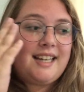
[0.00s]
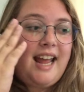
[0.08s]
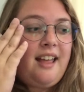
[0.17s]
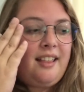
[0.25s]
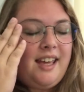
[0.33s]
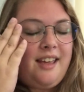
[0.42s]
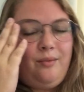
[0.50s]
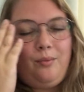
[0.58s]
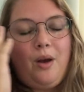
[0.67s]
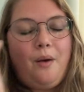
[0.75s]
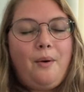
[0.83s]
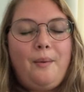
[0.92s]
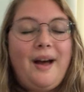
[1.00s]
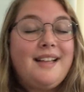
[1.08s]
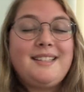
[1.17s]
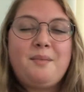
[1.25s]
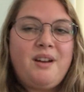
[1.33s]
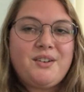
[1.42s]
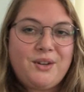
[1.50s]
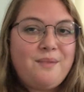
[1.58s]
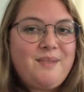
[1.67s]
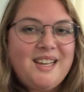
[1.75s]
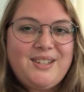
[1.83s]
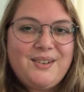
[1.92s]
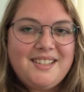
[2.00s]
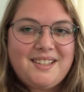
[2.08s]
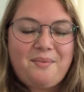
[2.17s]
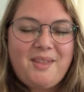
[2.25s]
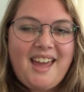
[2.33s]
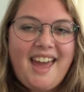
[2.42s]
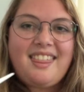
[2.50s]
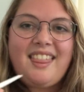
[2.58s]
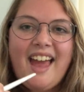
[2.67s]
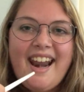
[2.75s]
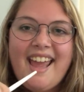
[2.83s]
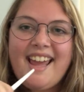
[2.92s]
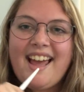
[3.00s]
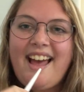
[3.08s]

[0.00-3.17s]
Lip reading: Allie wants a picture of me doing something athletic.